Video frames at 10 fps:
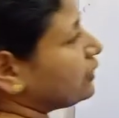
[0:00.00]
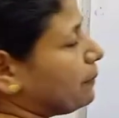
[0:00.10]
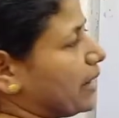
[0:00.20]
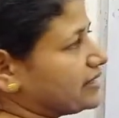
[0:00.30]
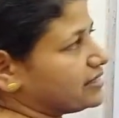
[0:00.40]
of
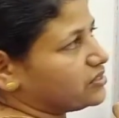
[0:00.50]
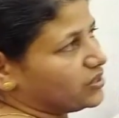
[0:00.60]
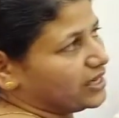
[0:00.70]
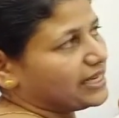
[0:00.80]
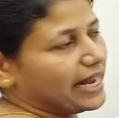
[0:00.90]
the passenger
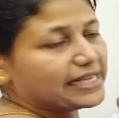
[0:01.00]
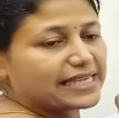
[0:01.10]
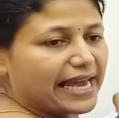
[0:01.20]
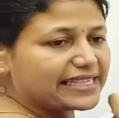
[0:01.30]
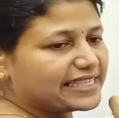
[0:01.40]
train
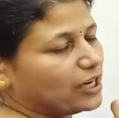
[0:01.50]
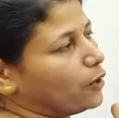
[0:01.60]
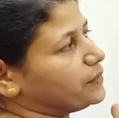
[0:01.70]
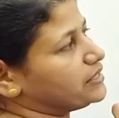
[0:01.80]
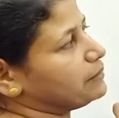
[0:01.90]
as x
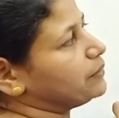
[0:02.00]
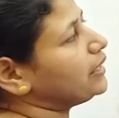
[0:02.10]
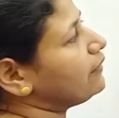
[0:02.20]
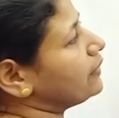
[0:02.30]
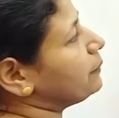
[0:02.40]
kilometer
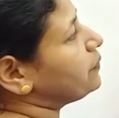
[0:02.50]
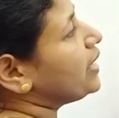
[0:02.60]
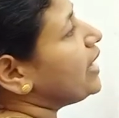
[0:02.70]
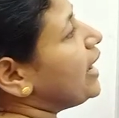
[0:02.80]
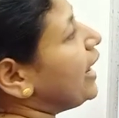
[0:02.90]
per hour.
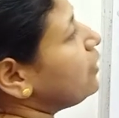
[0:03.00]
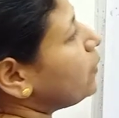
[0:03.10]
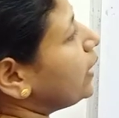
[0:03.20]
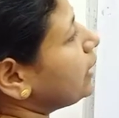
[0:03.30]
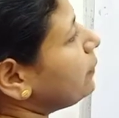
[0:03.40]
And
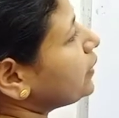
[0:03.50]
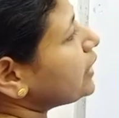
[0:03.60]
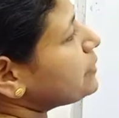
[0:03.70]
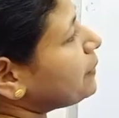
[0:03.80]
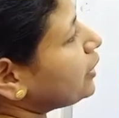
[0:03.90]
what about
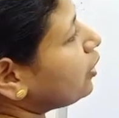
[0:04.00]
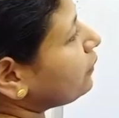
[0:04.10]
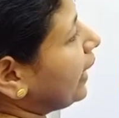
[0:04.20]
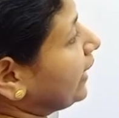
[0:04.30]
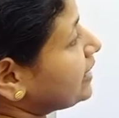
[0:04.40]
the speed
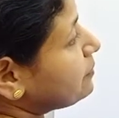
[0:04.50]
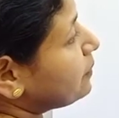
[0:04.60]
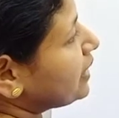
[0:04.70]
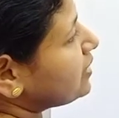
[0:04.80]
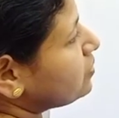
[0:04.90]
of
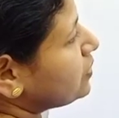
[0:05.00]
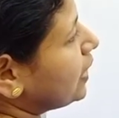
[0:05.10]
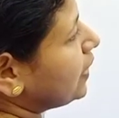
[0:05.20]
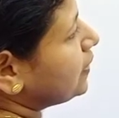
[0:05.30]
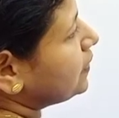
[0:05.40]
express
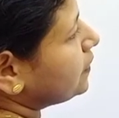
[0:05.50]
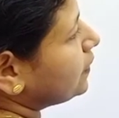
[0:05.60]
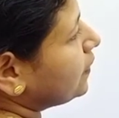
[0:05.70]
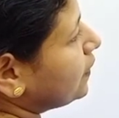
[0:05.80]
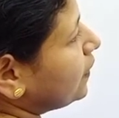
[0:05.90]
train?
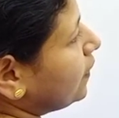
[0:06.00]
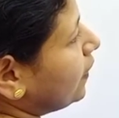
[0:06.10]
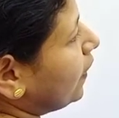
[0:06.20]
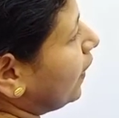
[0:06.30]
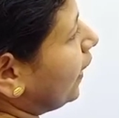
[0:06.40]

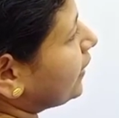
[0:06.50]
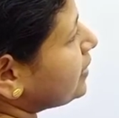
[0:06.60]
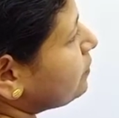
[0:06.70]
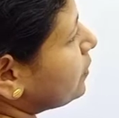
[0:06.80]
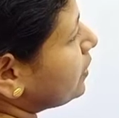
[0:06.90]

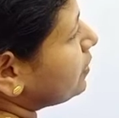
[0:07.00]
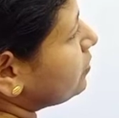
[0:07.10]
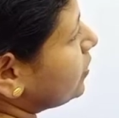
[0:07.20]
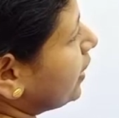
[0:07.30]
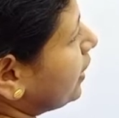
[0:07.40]
Express
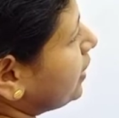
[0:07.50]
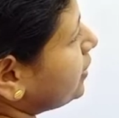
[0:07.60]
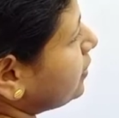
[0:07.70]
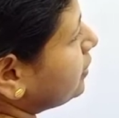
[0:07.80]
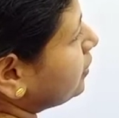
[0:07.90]

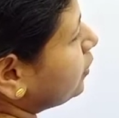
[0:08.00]
train,